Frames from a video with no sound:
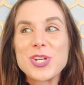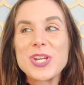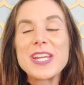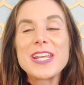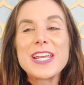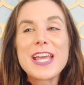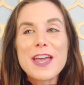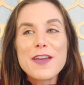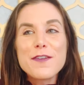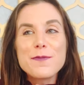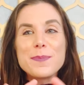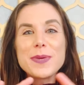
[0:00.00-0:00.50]
He
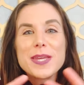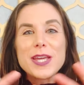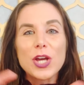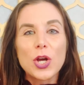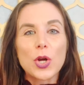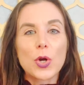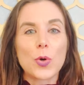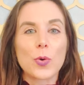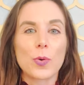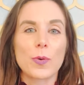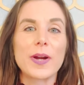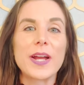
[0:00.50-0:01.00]
gave me a
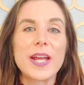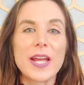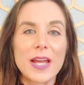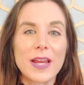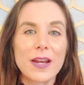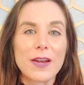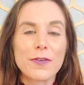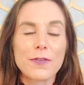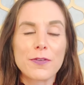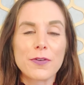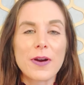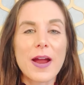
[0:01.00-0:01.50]

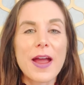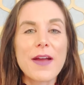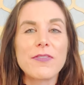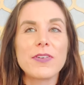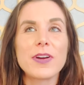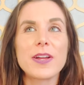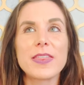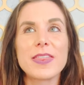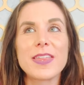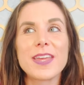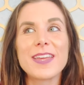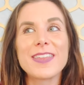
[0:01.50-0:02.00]
grid for
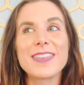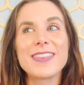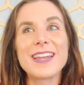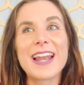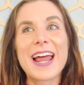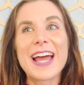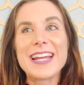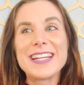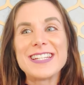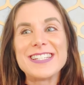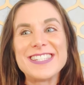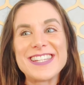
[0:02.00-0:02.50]
everything that
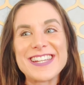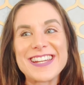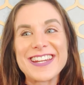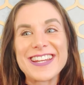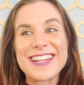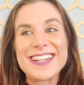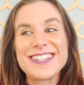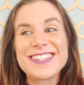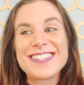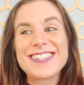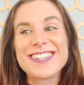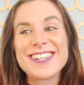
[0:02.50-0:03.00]
I
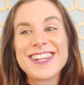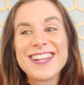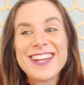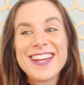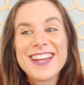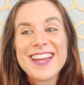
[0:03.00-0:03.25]
didn't